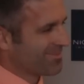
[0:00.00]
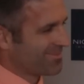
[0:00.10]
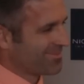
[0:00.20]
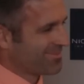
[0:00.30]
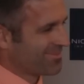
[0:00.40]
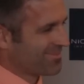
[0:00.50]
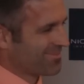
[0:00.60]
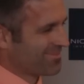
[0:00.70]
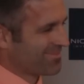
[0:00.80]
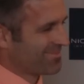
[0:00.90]

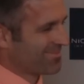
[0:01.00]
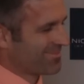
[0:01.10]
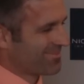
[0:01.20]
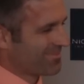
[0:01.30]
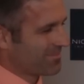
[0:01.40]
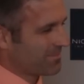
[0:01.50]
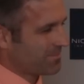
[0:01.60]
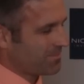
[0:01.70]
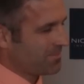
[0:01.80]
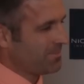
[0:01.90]

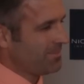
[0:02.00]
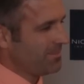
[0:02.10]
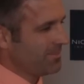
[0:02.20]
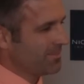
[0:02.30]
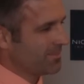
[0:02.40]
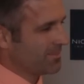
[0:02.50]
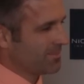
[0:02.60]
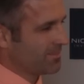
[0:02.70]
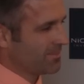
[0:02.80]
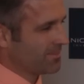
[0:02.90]

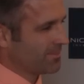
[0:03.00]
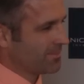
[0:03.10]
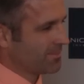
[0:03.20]
This person isn't speaking.